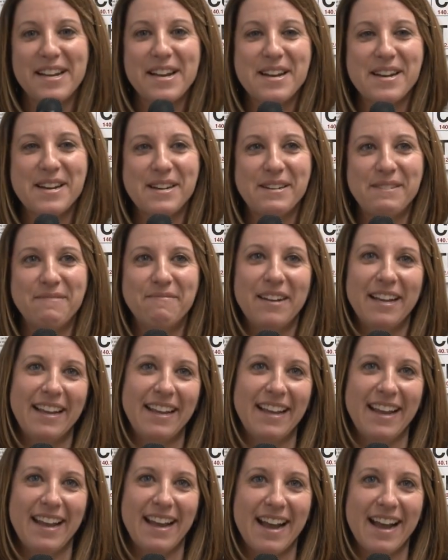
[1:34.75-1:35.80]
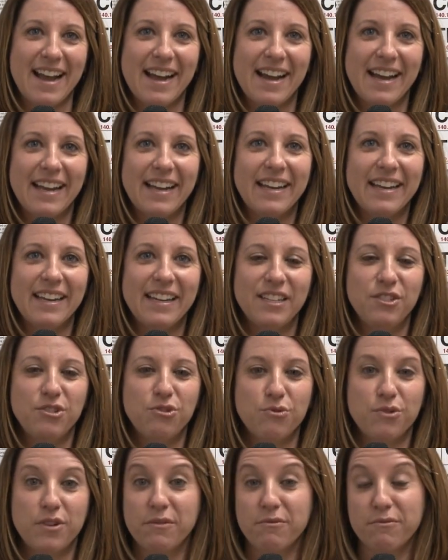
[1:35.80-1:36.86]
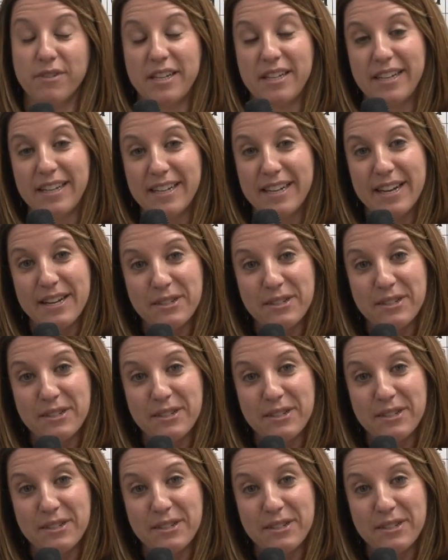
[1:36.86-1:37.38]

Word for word: Um, I enjoy reading,